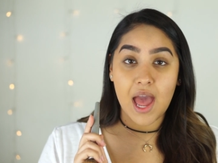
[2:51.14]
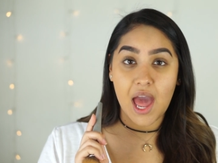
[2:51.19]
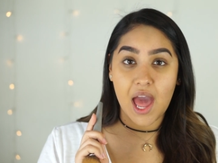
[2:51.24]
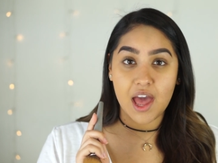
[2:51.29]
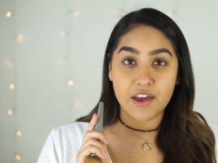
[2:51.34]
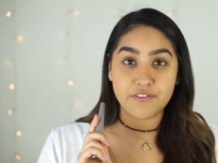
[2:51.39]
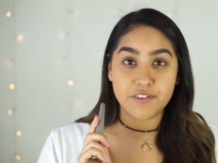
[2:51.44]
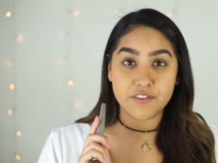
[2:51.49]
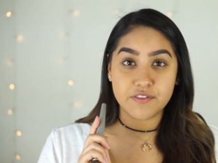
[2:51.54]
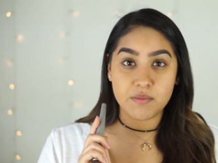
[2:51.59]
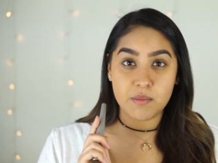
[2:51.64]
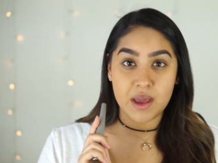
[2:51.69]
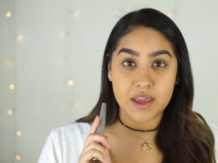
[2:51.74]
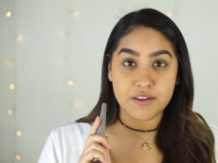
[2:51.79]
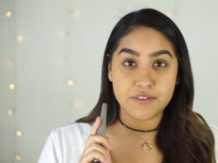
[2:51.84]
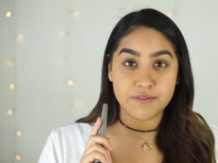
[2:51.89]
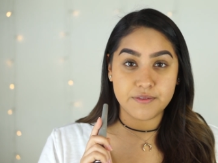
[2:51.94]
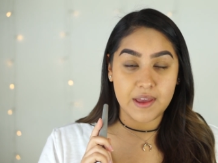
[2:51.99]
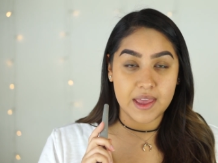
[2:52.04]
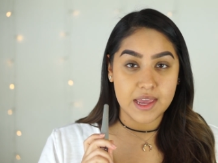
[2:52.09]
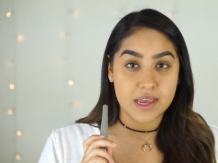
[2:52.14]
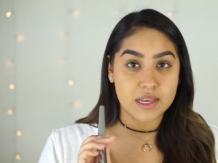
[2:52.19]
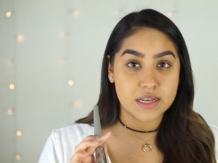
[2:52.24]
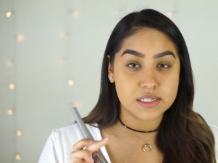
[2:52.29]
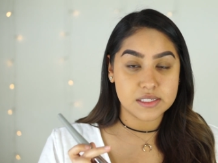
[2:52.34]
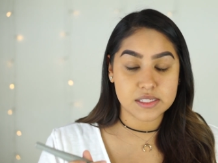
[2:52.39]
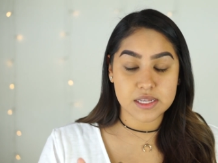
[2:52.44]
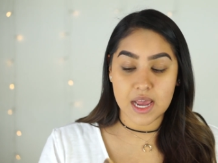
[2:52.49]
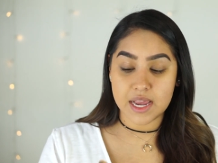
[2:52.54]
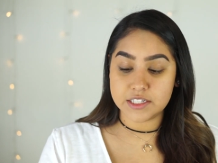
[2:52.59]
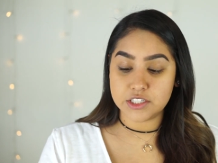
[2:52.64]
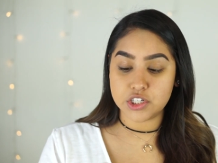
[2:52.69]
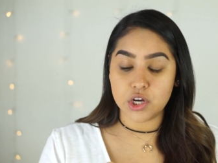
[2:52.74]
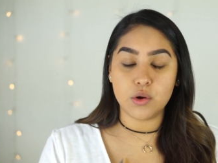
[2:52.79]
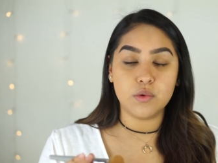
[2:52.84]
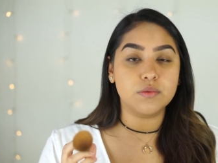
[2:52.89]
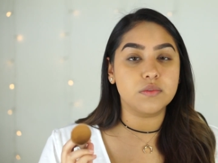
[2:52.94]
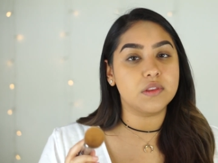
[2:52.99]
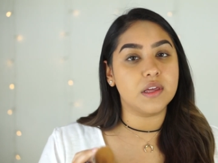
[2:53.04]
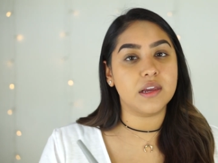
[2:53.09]
half of my face. I
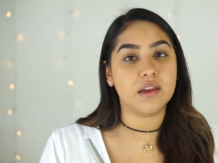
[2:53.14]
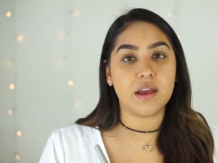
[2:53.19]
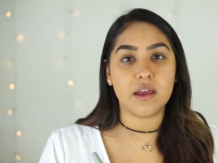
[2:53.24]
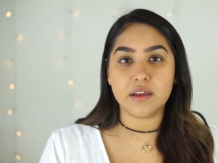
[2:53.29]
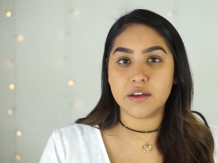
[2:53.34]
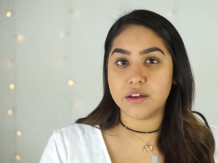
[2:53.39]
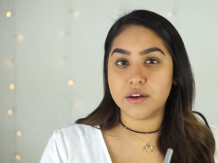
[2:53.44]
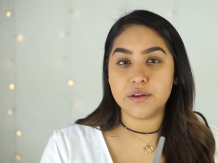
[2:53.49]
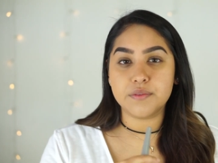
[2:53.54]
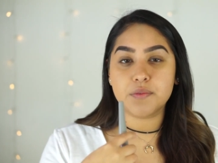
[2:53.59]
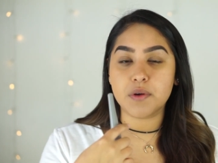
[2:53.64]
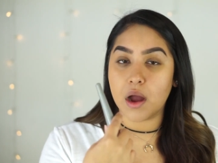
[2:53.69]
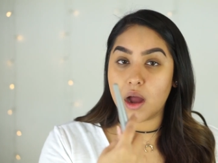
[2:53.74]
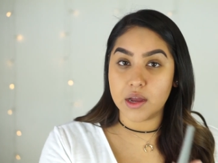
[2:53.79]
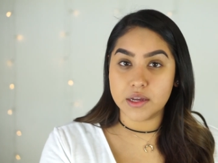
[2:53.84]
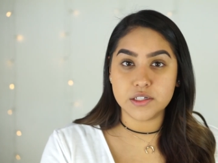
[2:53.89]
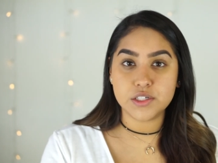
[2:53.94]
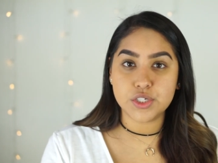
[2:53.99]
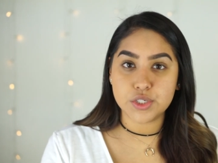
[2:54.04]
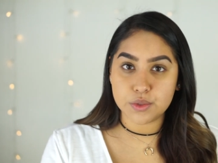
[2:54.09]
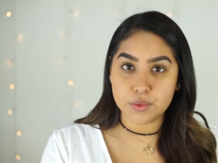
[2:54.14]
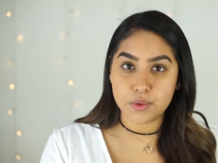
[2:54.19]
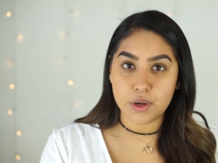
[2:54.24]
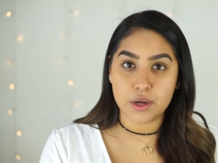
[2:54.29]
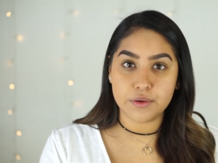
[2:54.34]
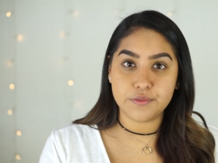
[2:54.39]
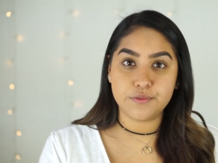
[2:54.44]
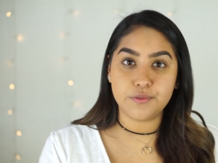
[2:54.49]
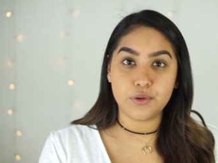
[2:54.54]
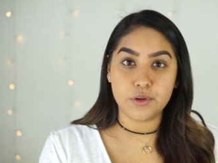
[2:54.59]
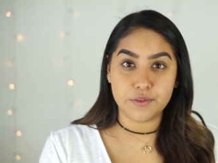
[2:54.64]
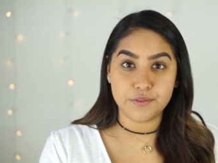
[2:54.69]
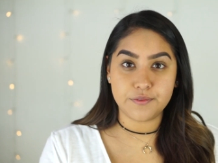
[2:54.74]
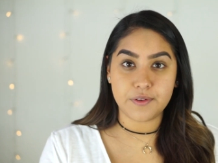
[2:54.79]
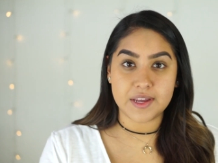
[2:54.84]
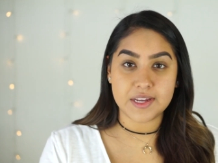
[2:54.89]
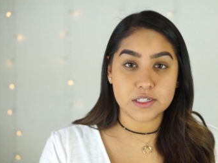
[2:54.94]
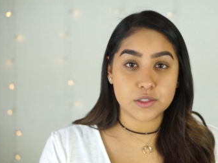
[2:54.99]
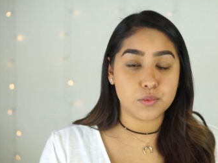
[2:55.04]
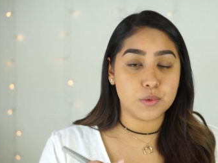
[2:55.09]
don't think I could have gotten to a full
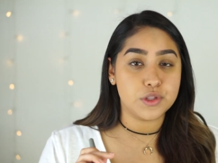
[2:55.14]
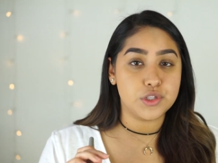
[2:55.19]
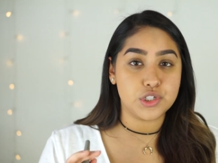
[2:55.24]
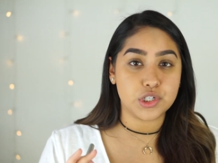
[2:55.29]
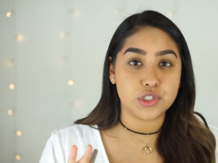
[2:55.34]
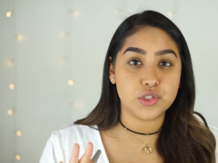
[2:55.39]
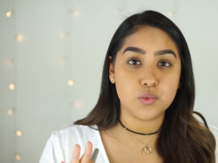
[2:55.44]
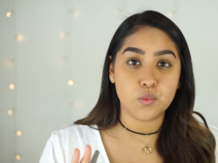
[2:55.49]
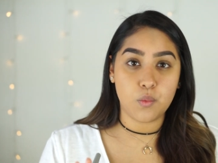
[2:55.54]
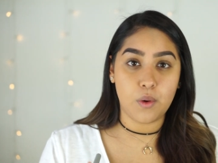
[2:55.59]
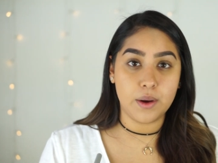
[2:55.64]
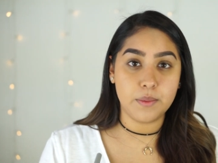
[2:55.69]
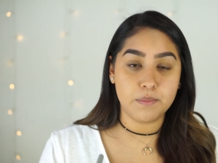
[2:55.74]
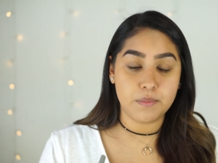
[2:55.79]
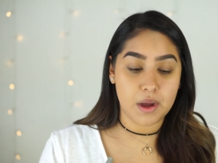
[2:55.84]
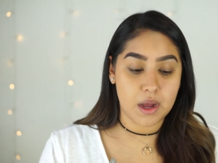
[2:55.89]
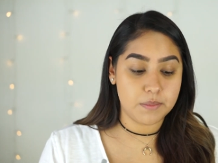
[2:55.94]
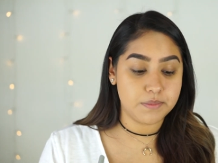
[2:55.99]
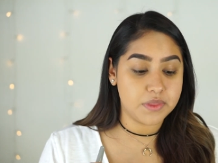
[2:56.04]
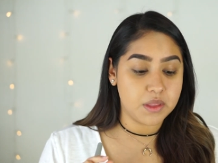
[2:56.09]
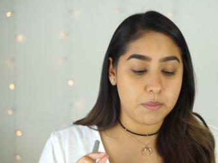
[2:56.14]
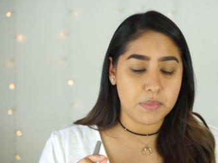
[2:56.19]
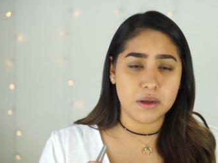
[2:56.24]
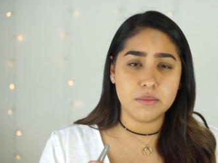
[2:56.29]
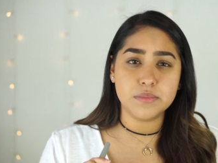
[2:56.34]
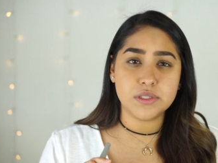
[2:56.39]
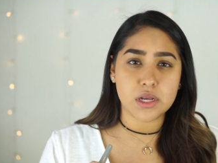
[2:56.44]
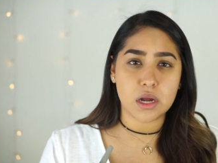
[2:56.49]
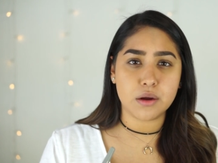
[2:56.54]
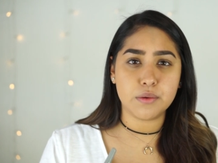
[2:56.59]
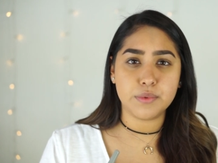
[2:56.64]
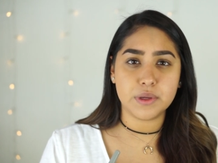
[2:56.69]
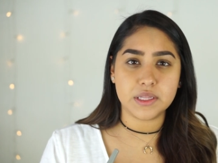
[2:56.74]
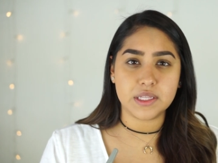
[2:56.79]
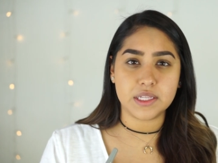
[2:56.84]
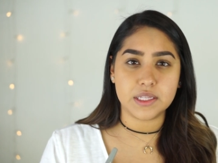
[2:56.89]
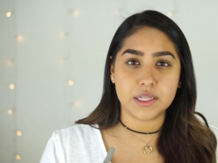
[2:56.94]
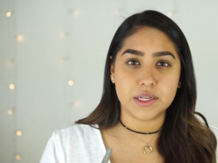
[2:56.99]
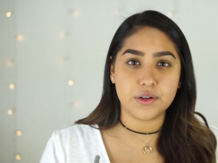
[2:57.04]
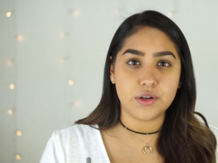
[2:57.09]
face with just one pump. The pumps are
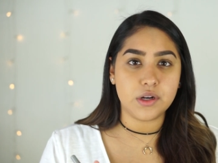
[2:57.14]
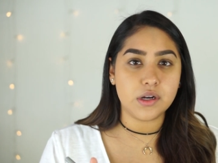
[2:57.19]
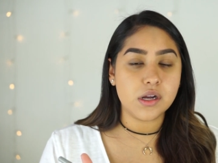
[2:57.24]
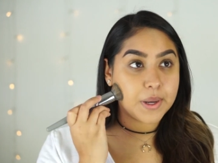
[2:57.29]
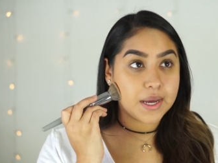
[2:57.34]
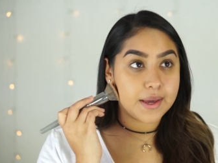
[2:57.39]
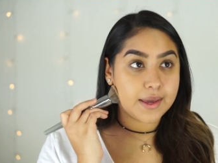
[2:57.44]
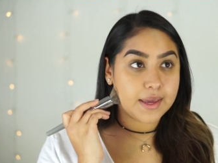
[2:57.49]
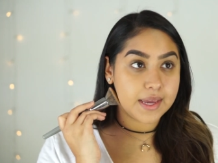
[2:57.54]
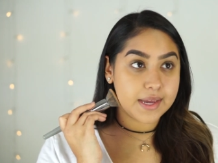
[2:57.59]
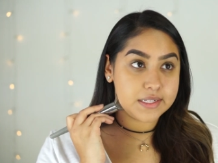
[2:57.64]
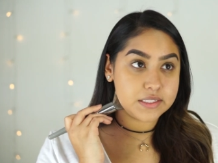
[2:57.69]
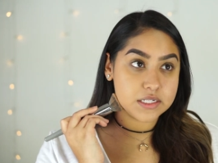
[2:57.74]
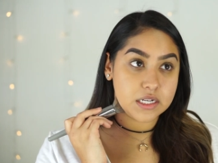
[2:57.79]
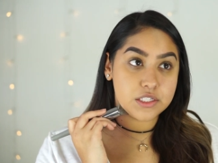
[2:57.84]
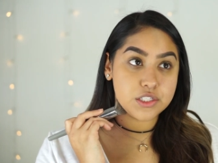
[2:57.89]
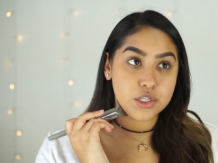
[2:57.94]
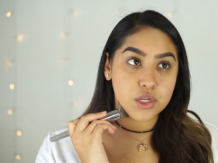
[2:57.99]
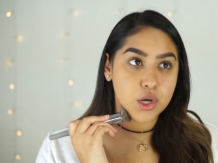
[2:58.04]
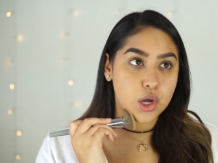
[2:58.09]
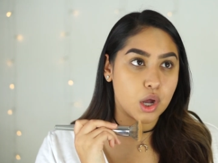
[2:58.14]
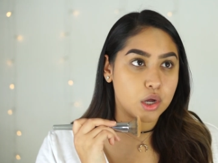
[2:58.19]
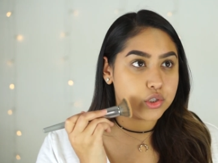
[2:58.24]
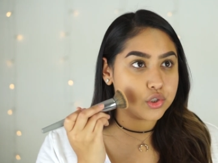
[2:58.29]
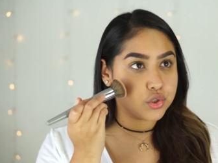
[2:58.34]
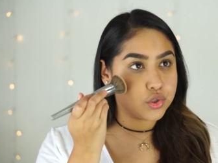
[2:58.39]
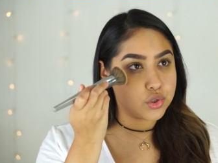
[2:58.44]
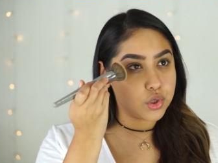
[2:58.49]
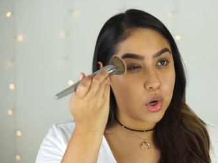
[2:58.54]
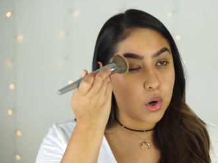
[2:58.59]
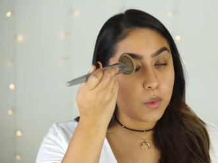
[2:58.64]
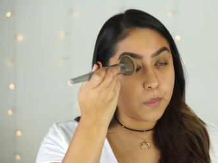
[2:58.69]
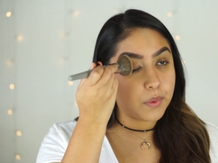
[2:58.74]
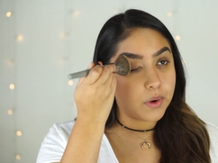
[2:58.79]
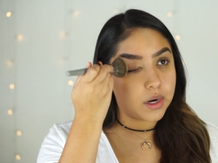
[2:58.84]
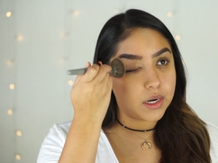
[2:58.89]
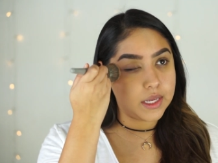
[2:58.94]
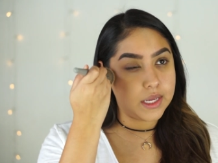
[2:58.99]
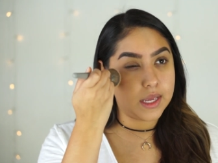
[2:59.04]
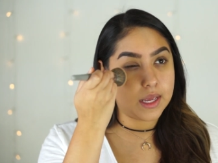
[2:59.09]
really little, but it does look so
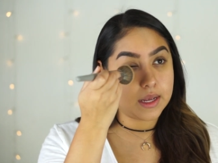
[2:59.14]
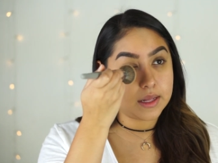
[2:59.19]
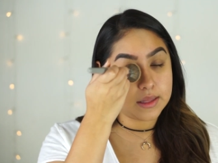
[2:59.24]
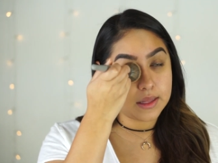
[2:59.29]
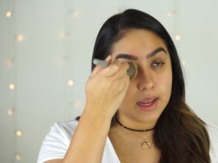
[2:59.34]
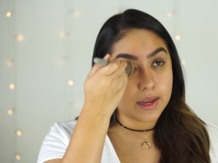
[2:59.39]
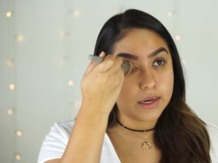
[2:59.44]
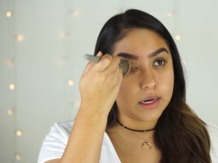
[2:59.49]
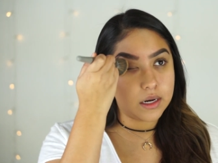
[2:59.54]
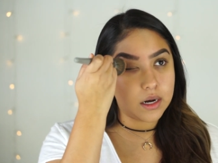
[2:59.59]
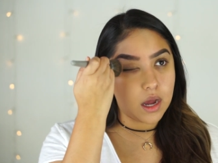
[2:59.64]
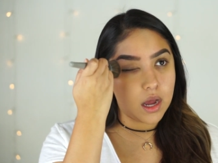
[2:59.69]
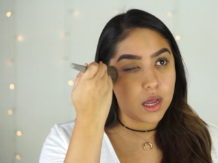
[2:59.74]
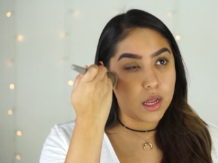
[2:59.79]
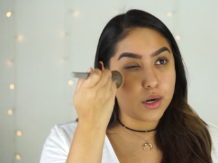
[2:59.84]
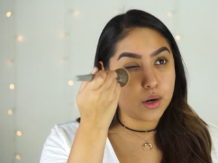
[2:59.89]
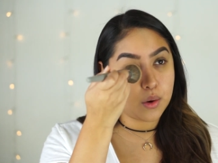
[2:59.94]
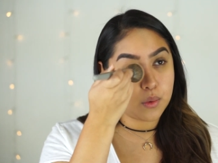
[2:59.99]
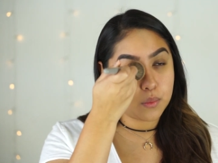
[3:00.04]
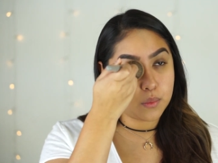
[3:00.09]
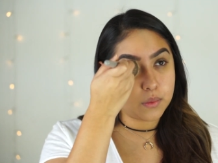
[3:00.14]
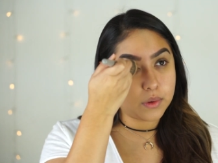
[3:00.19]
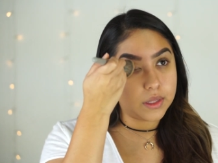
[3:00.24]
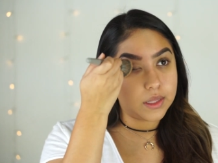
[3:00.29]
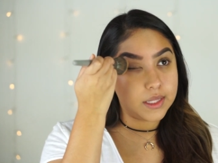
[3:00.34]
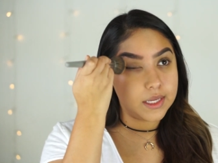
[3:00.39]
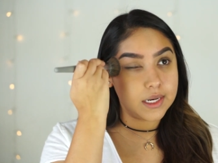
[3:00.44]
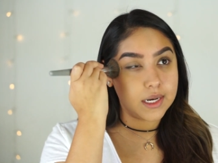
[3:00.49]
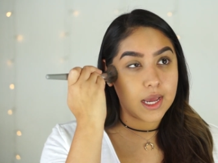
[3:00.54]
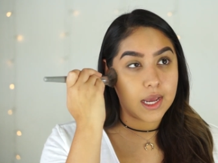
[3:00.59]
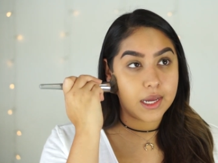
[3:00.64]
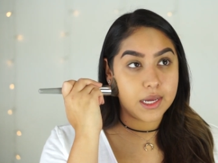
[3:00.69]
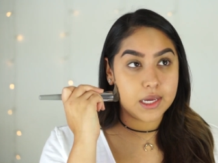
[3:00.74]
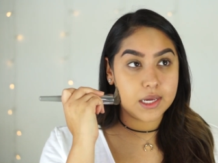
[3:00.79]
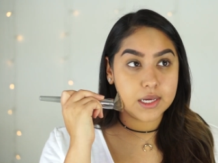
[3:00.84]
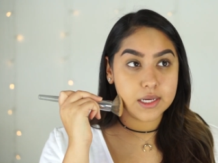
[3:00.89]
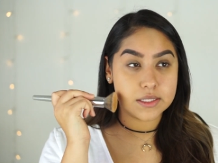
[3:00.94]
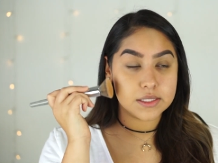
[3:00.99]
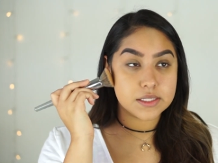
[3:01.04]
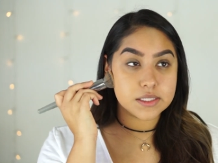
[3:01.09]
pretty. It glided on really
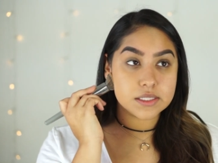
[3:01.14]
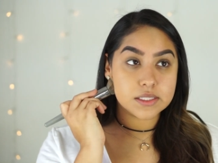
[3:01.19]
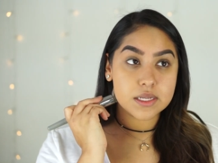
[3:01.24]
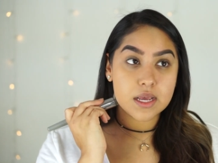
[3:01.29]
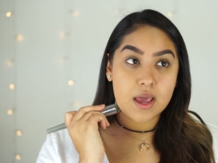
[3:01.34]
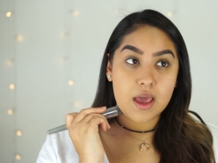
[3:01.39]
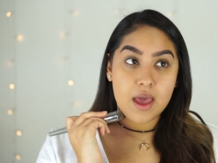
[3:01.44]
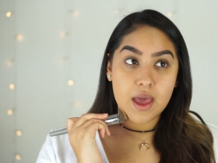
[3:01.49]
nice.